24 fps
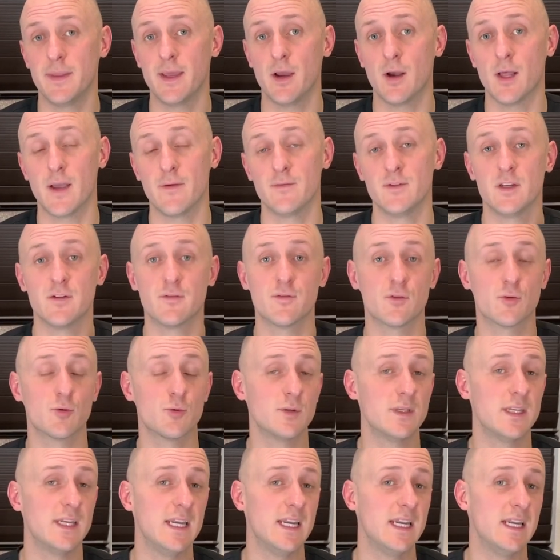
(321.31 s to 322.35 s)
They all have different
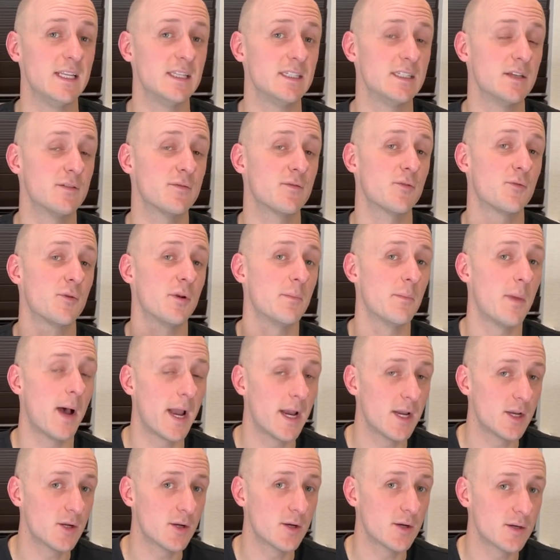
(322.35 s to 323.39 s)
routines, different
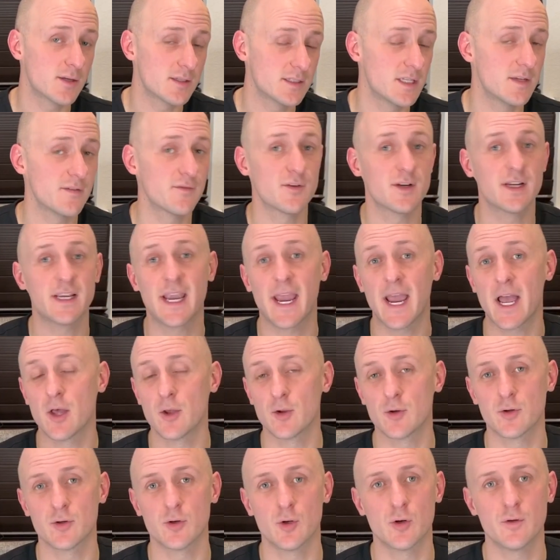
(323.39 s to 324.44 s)
reminders, different
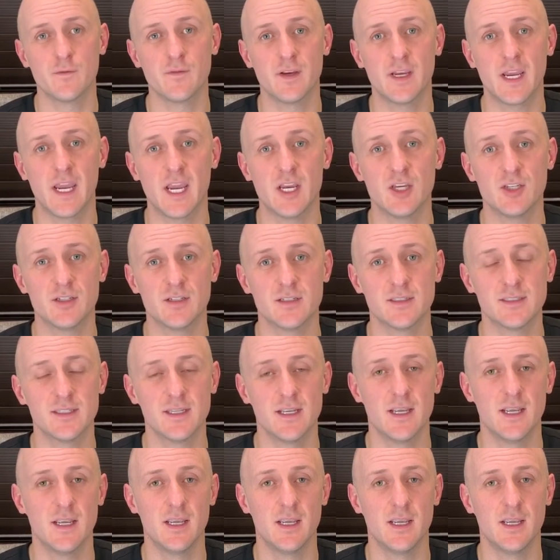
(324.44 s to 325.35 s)
calendar notifications.